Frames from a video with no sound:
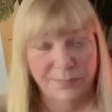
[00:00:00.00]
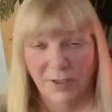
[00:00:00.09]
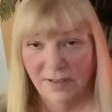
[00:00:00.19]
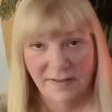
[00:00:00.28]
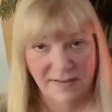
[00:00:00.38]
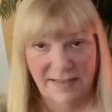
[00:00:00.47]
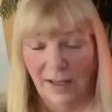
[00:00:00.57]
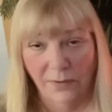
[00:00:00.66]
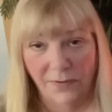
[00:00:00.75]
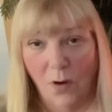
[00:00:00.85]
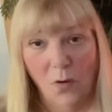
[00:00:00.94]
going to
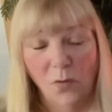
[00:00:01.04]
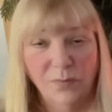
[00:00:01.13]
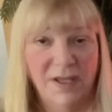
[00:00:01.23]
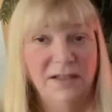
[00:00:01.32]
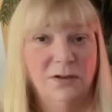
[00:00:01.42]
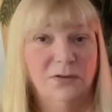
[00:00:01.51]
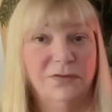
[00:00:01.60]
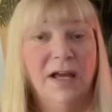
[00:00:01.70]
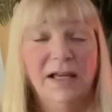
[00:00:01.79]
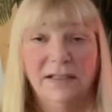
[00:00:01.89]
sell the home that you've